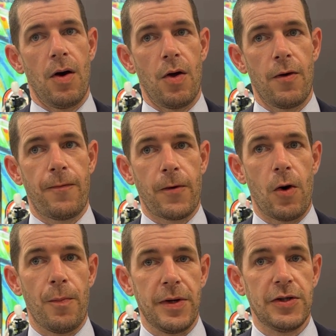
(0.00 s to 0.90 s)
A lot of
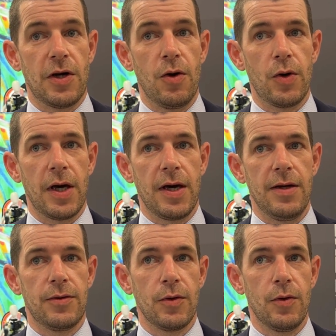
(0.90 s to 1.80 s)
companies are looking
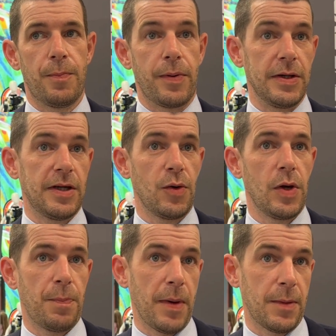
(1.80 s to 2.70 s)
into printing
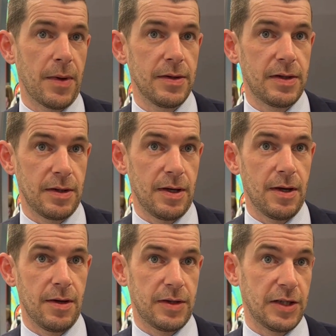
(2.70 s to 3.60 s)
with pigment,
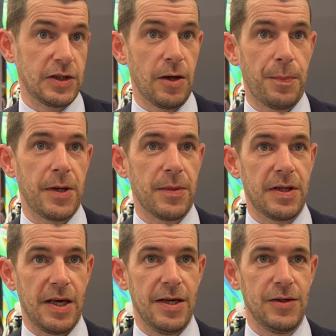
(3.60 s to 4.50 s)
textile
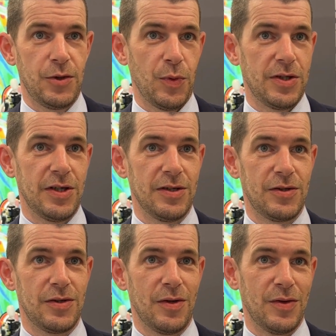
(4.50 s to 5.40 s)
pigment inks, which is
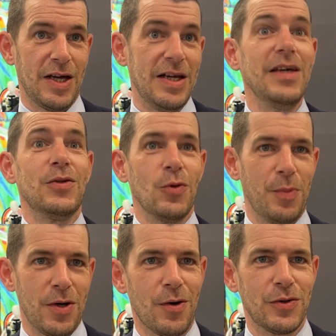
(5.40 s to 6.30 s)
they need to
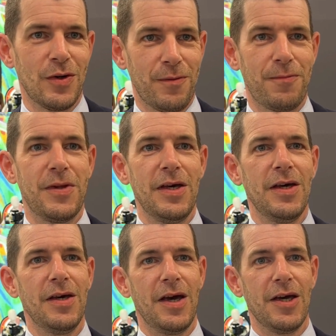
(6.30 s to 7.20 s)
because of the
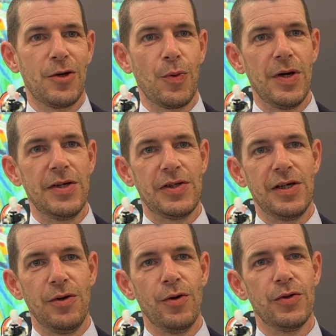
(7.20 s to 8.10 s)

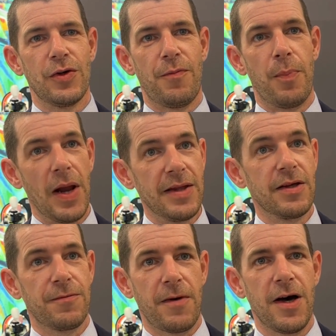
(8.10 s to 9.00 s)
increasing use of
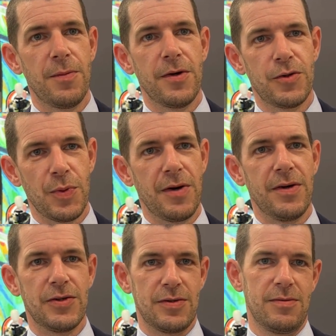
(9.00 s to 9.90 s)
blended fibers,
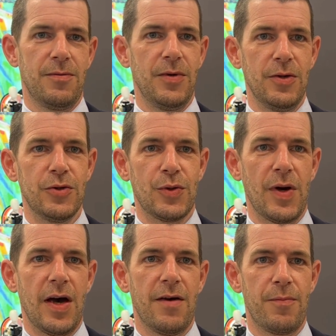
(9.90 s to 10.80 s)
whereas we used to
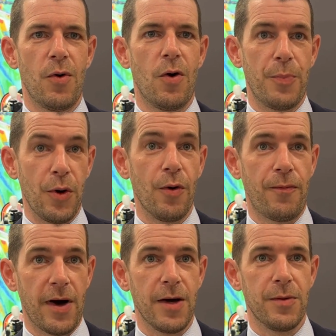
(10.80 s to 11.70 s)
have more pure
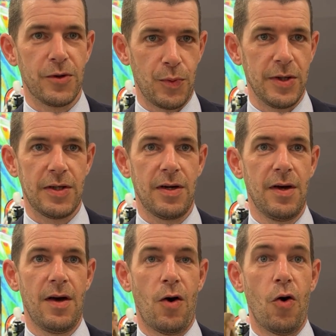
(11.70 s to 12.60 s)
fibers, which
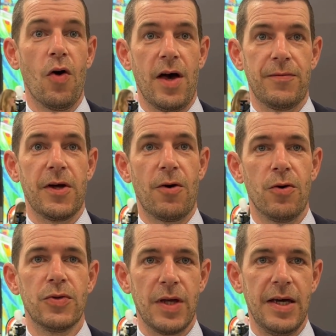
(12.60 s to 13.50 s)
all have their
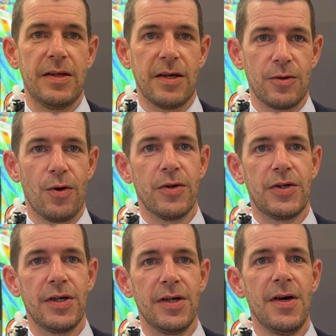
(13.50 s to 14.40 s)
own ink
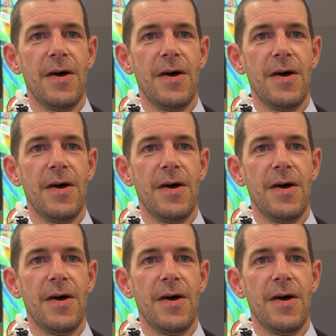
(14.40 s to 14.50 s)
technology.